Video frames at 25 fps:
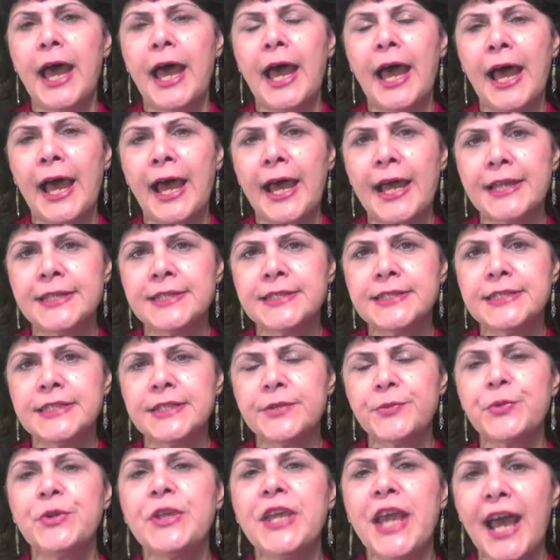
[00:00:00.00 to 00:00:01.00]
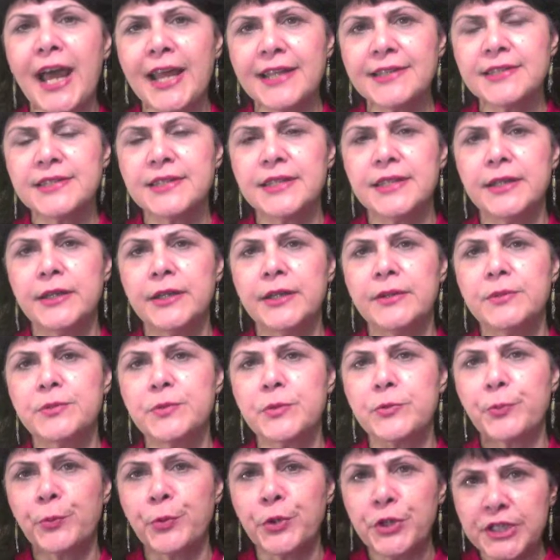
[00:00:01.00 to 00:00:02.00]
and uh, we had uh,
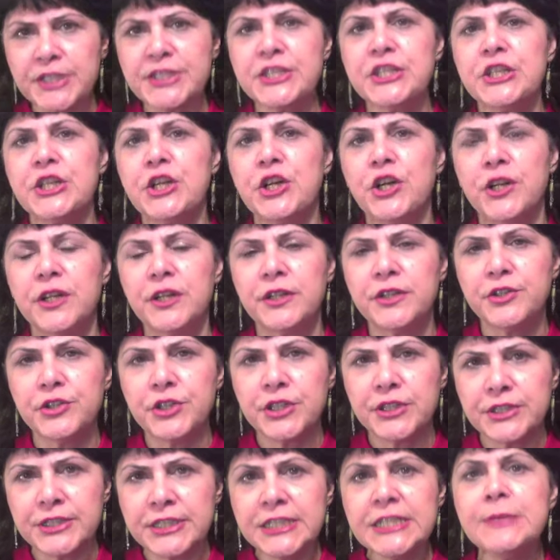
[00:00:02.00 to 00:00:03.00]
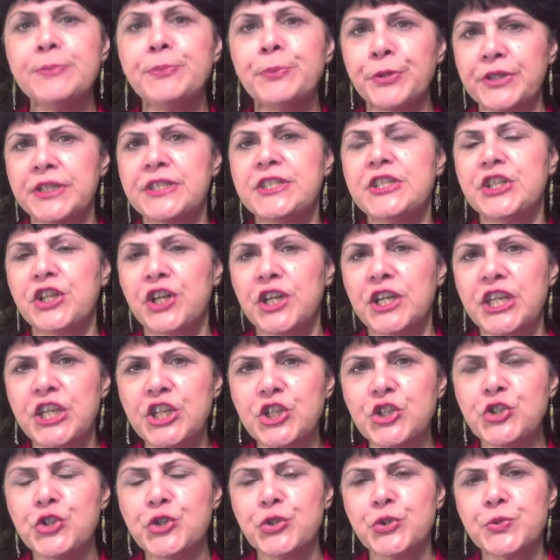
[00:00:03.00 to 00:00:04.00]
political, deep political
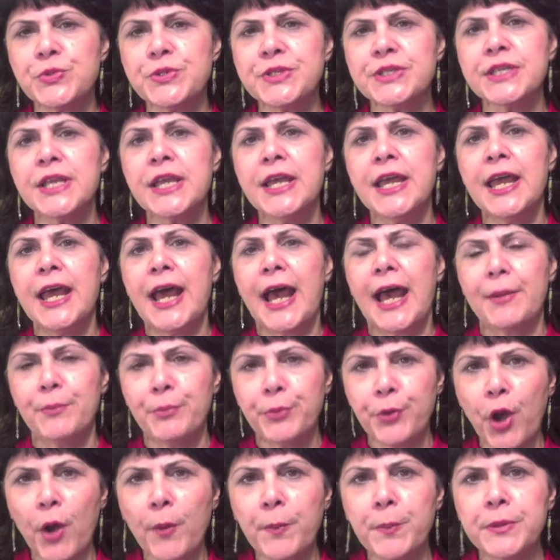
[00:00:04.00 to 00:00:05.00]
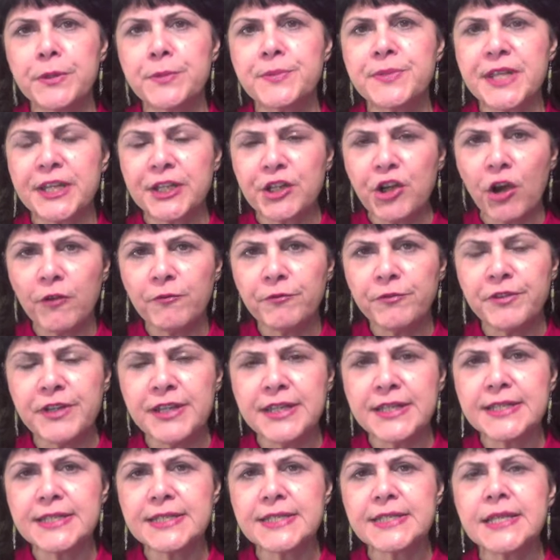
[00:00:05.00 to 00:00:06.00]
issues and problems and
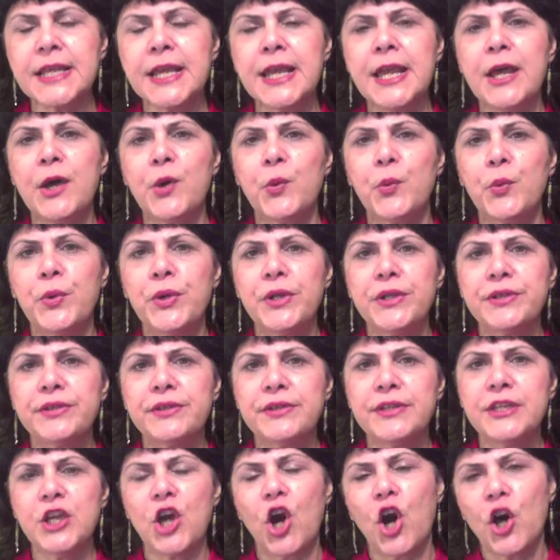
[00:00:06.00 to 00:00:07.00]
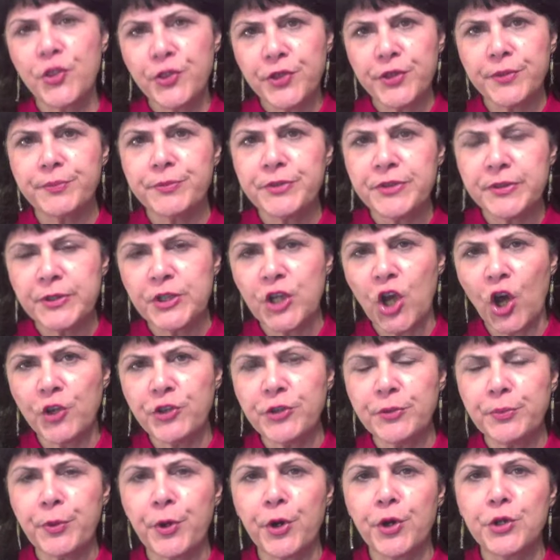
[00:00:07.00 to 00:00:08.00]
conflicts with the other, the, the
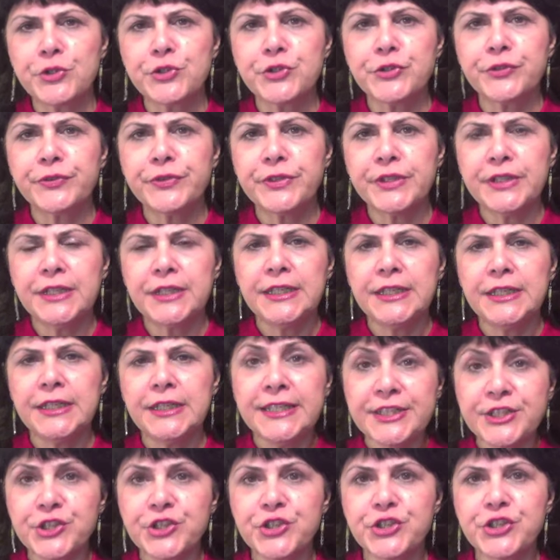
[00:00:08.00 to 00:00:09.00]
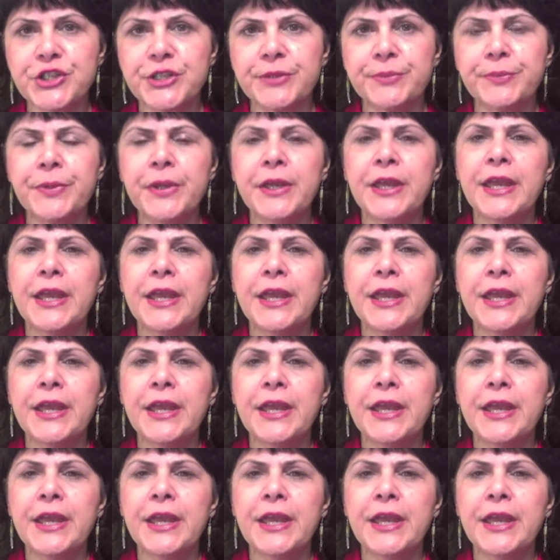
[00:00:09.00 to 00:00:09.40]
other part of the leadership.